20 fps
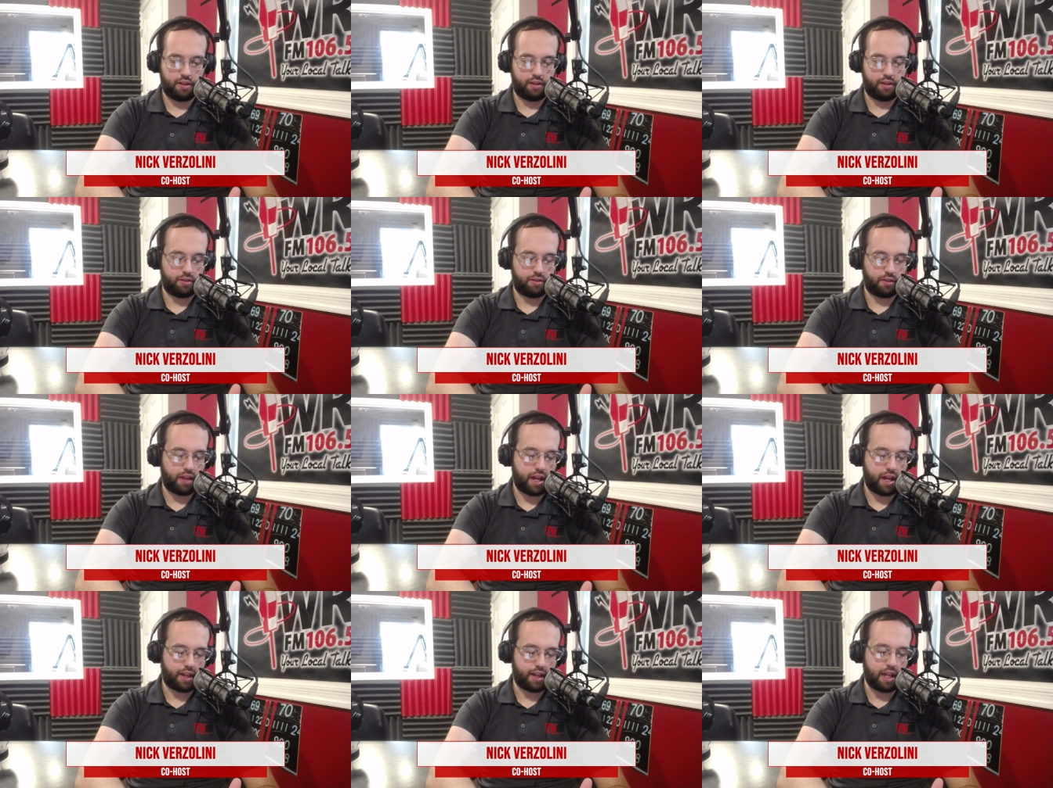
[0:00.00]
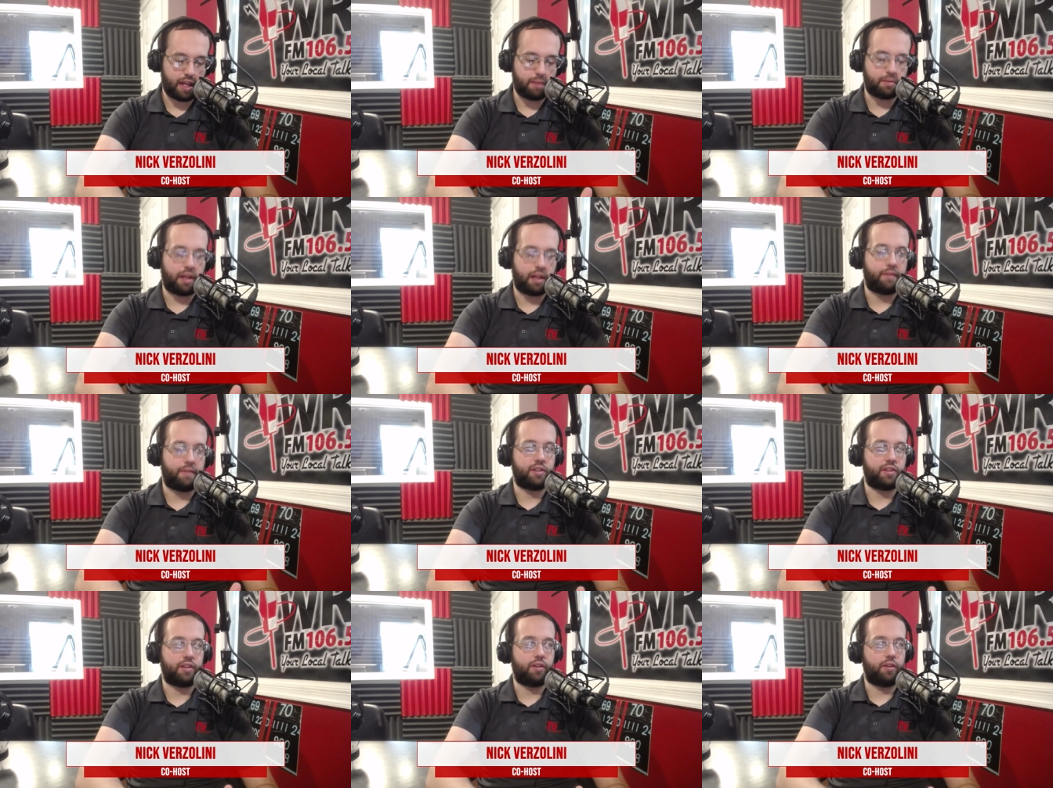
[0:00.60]
There's a lot of games,
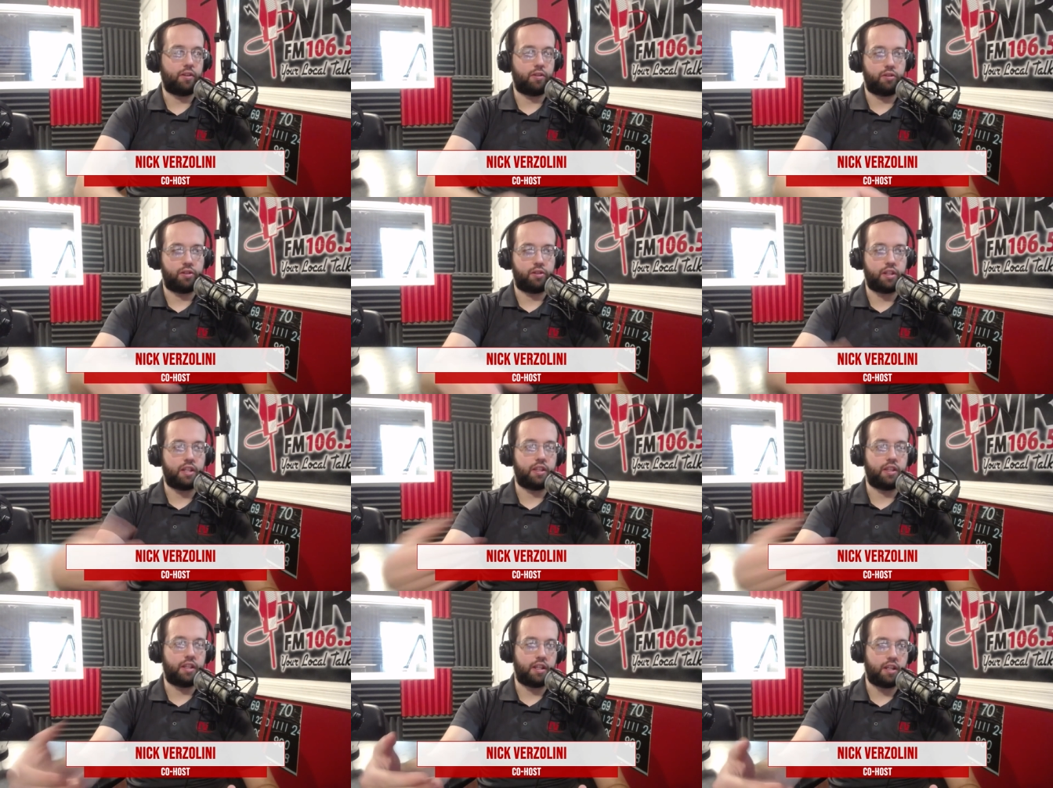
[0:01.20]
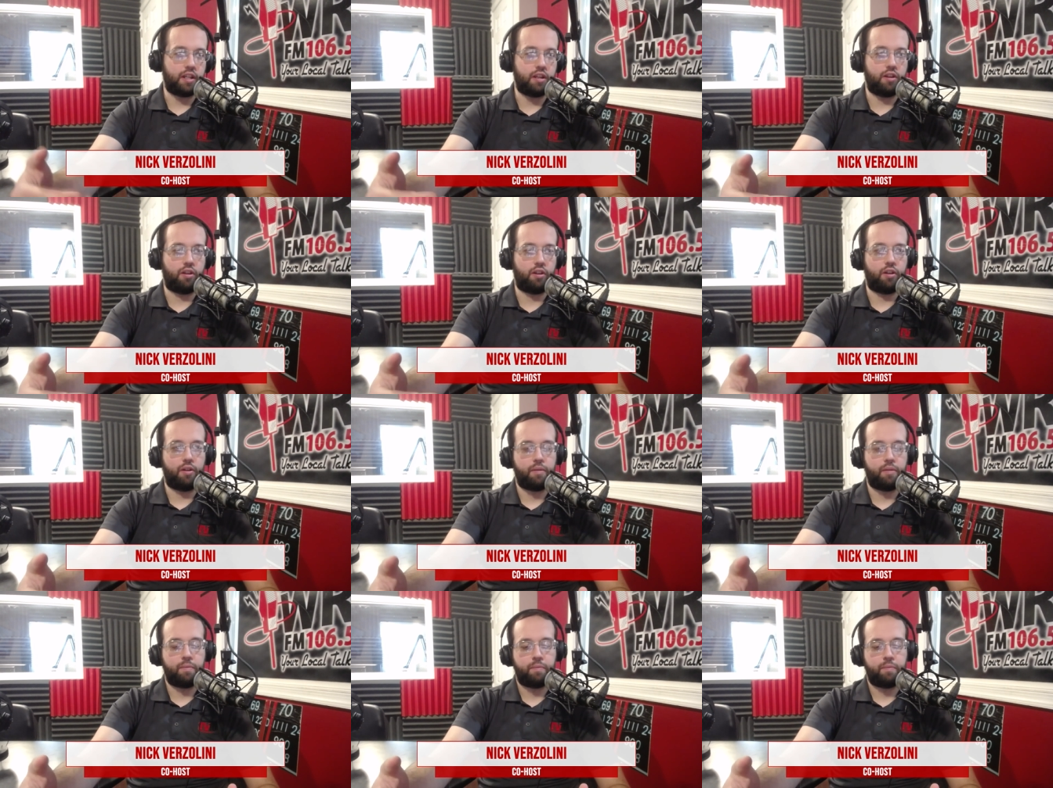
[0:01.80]
obviously, early in the year.